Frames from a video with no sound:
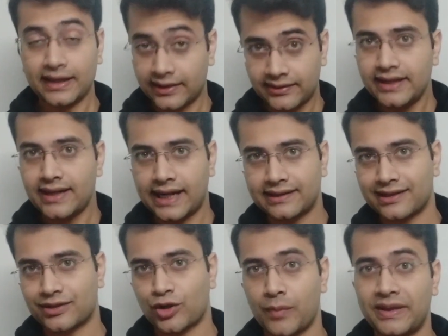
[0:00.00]
rewrite
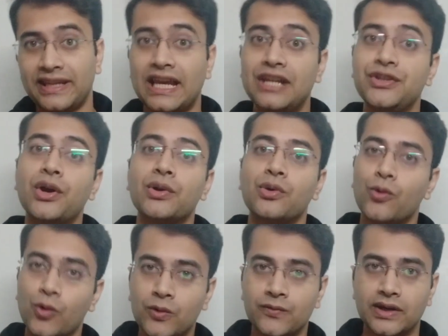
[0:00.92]
this topic in your
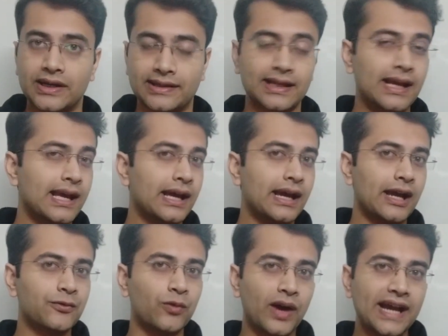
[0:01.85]
own words.
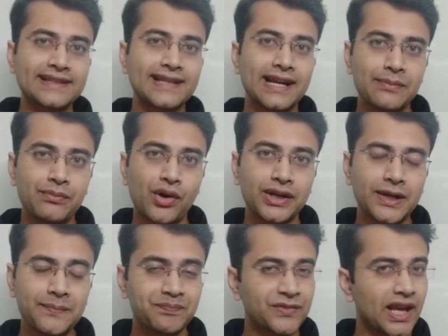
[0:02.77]
And why is that
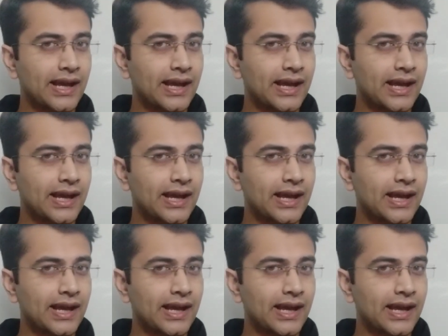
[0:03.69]
important?